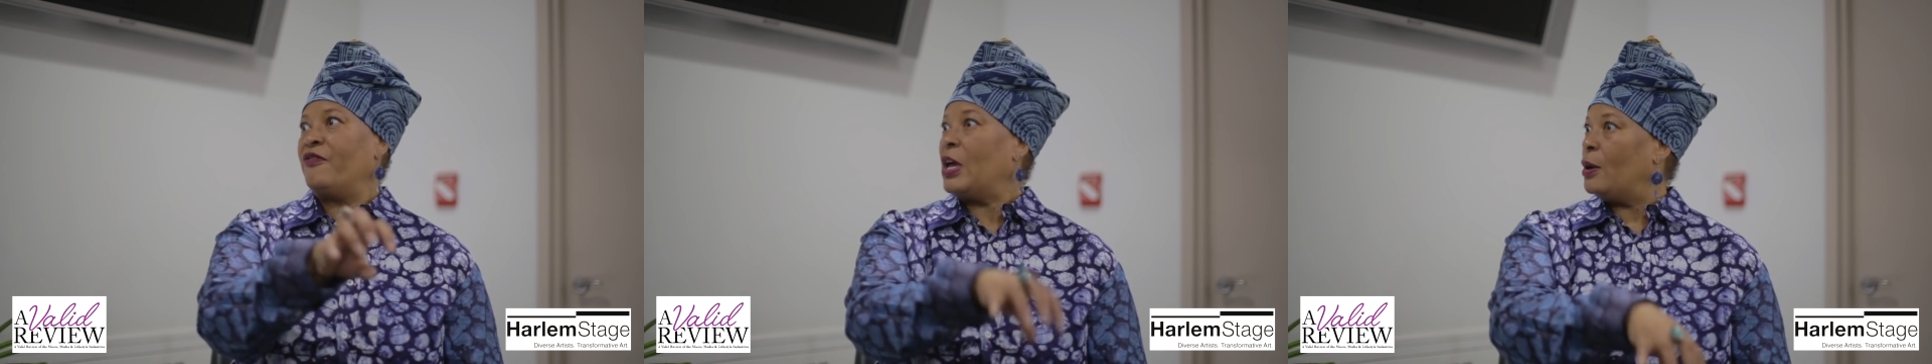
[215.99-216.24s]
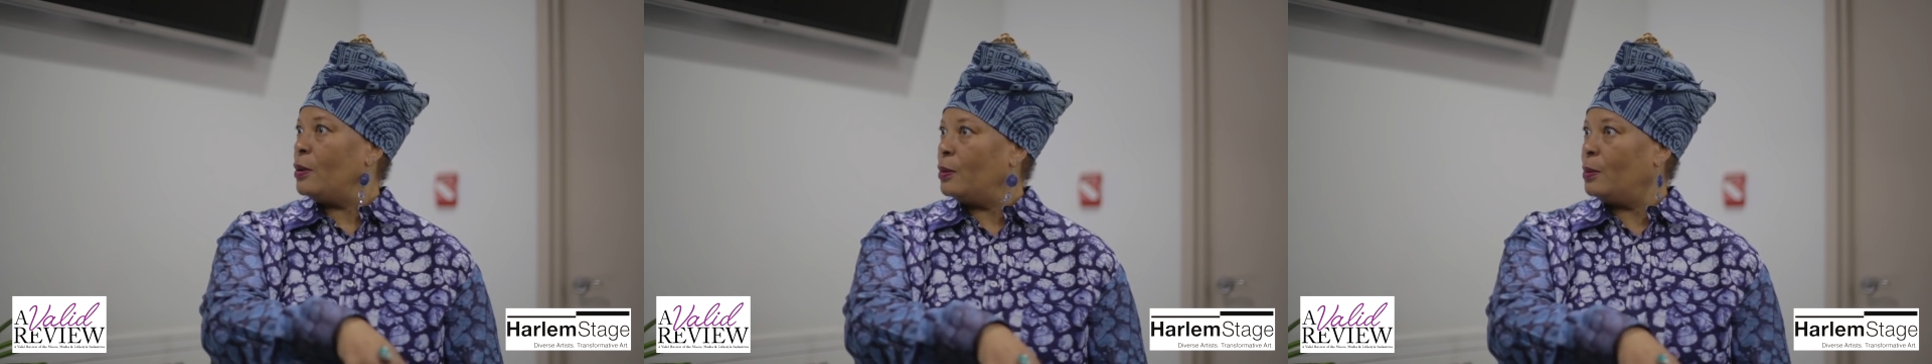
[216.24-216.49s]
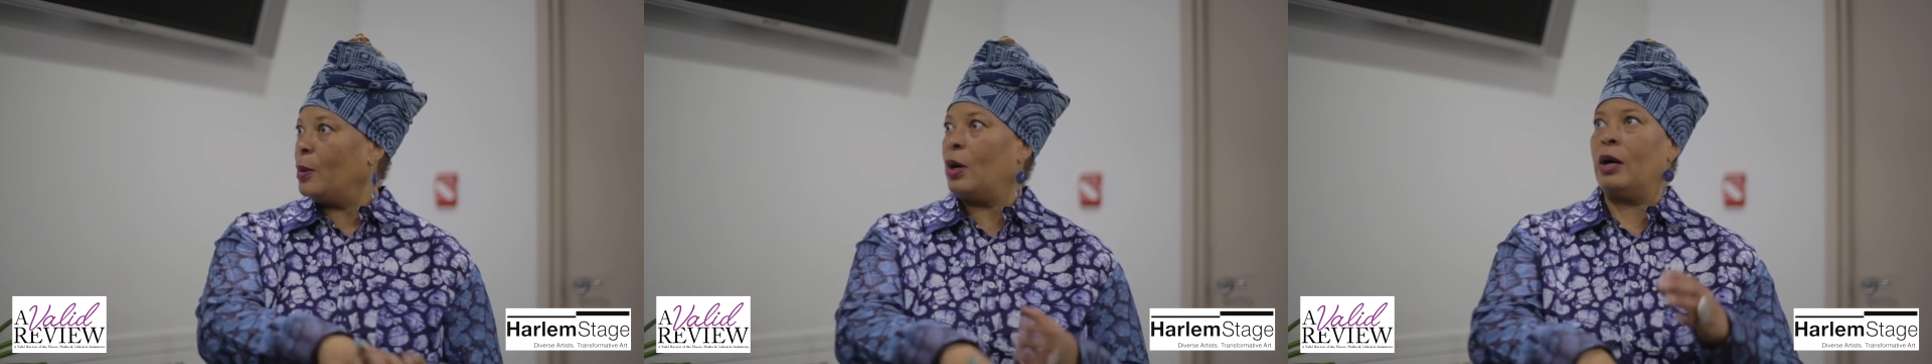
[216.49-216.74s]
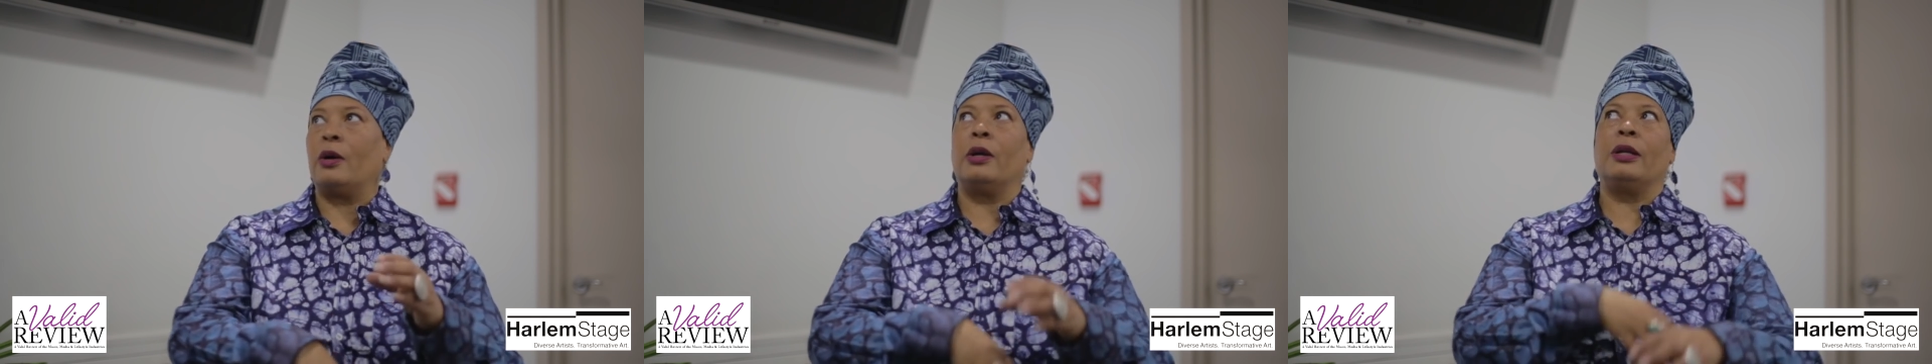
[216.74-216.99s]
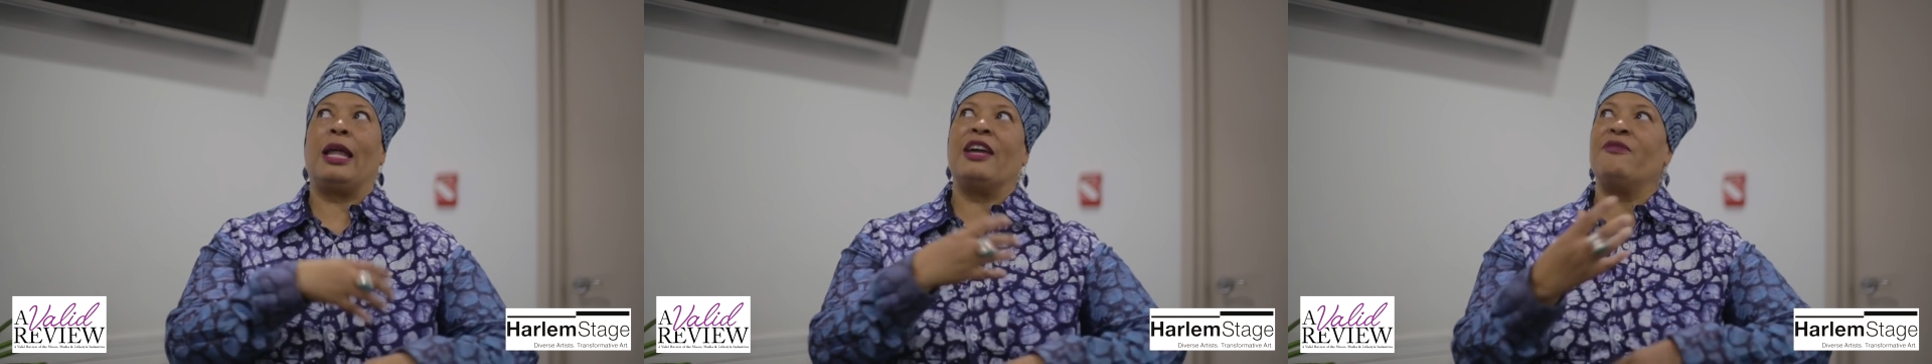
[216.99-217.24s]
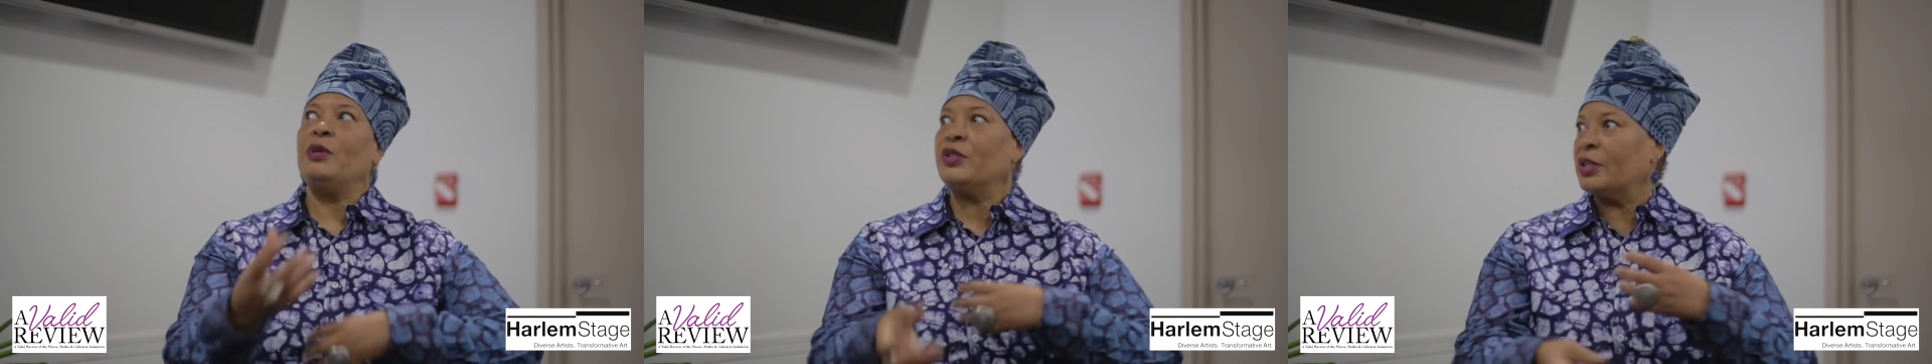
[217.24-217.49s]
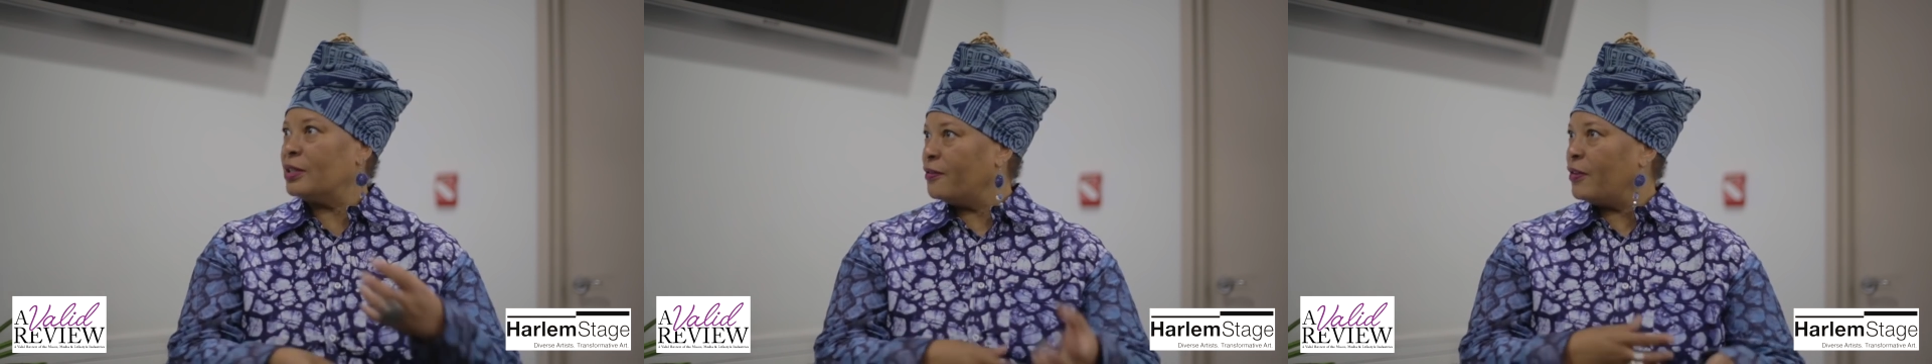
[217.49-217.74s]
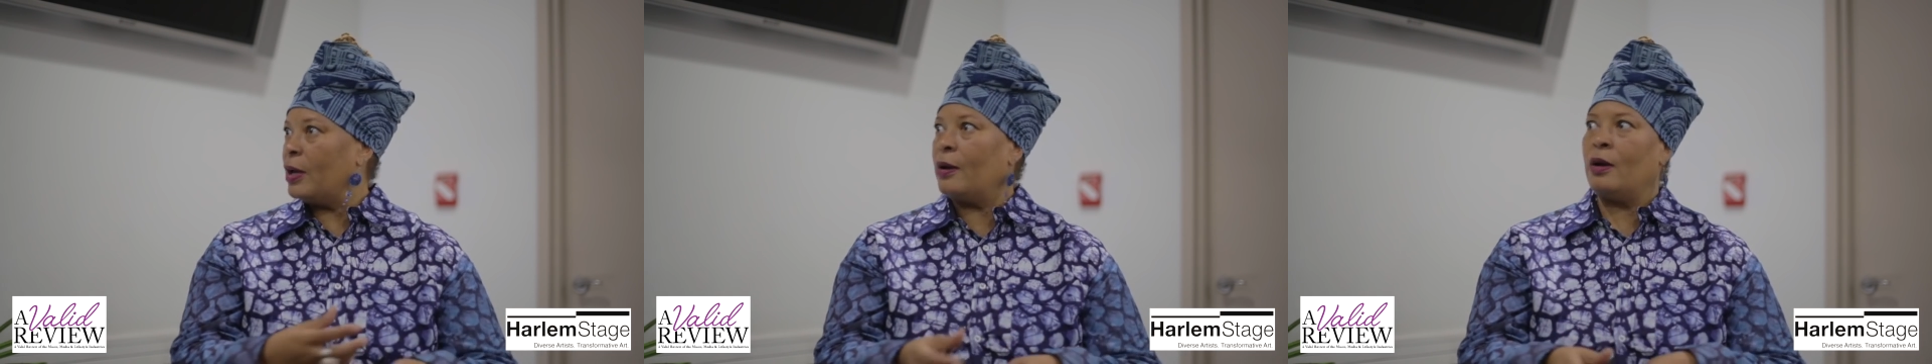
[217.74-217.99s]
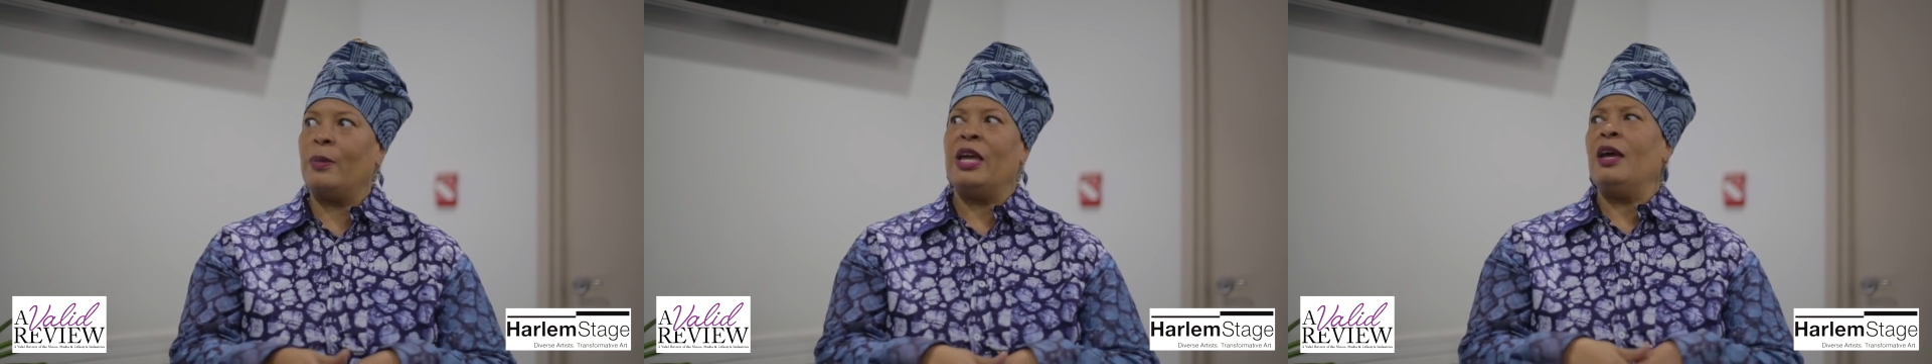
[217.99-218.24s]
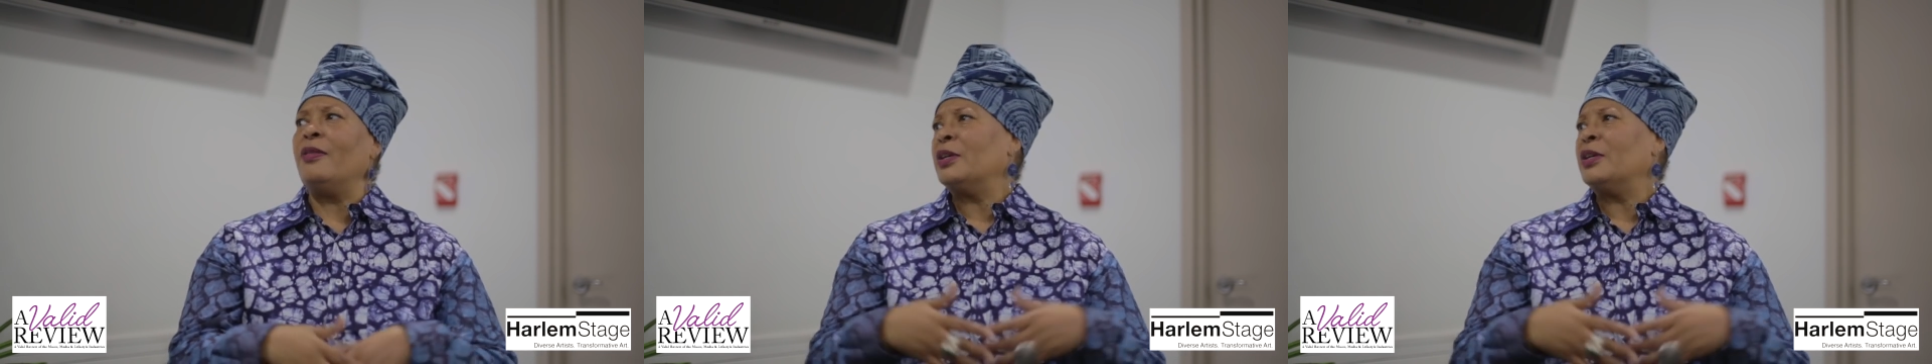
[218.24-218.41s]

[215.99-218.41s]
film or live music to film,